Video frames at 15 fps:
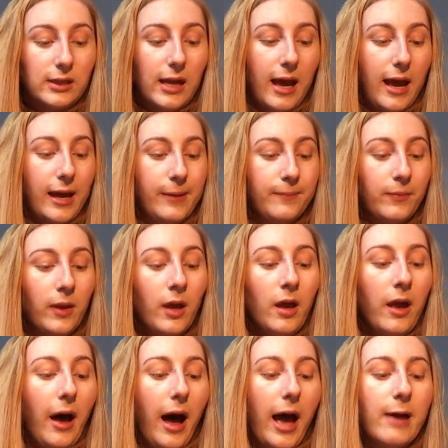today.
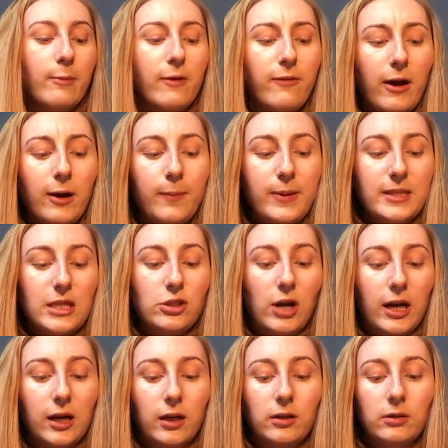I am a very busy
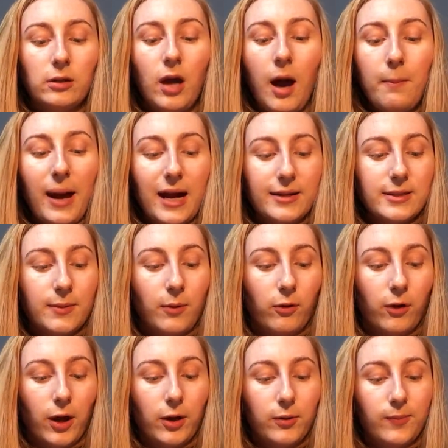dragon. Come back
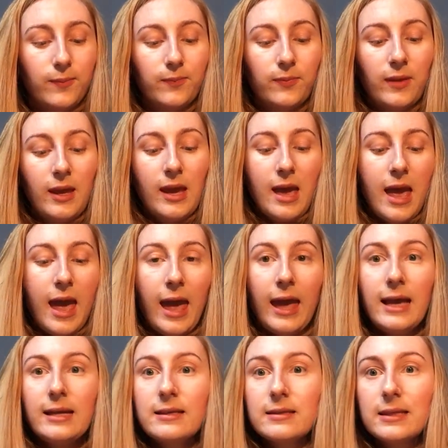tomorrow."
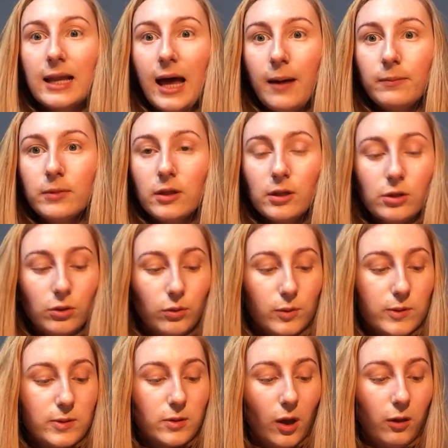He slammed the door
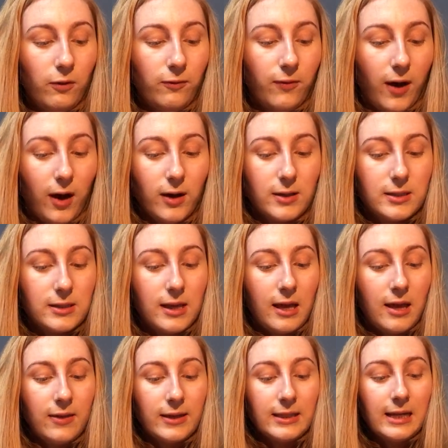so fast
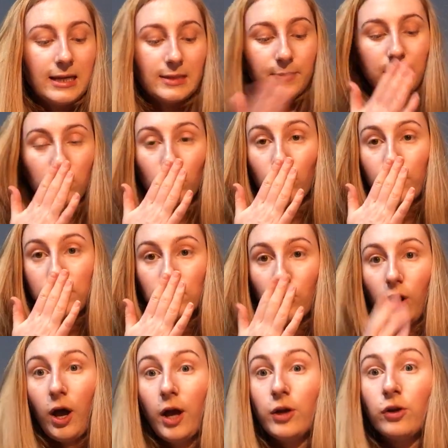that Elizabeth almost
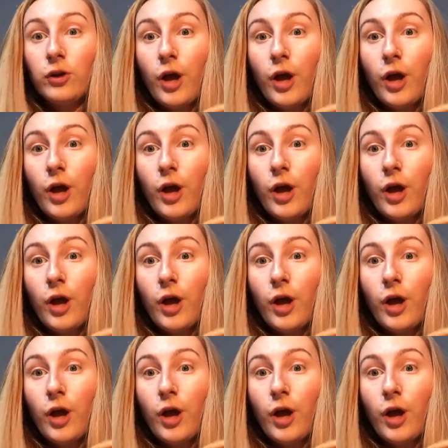got her